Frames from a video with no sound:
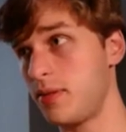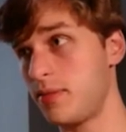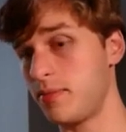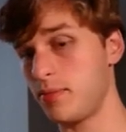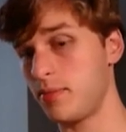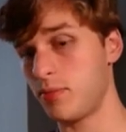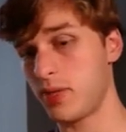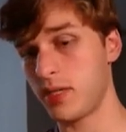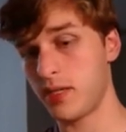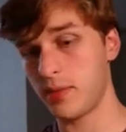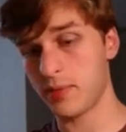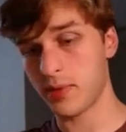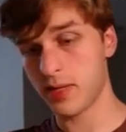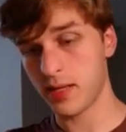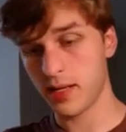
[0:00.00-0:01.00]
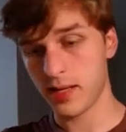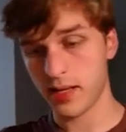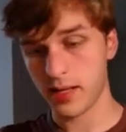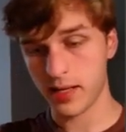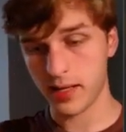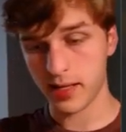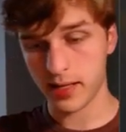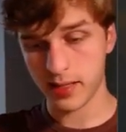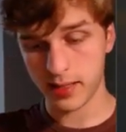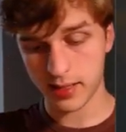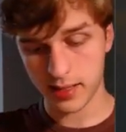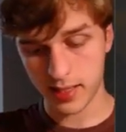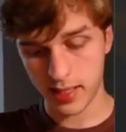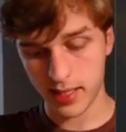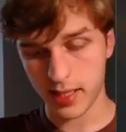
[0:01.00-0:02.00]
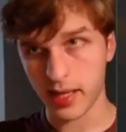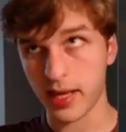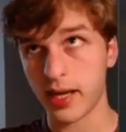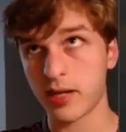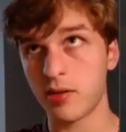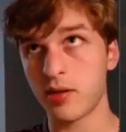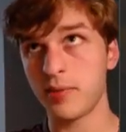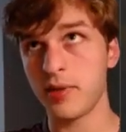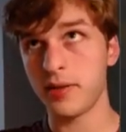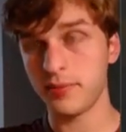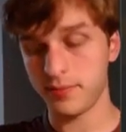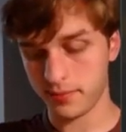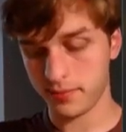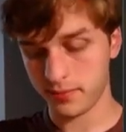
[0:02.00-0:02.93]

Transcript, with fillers: to bring up is the echo command.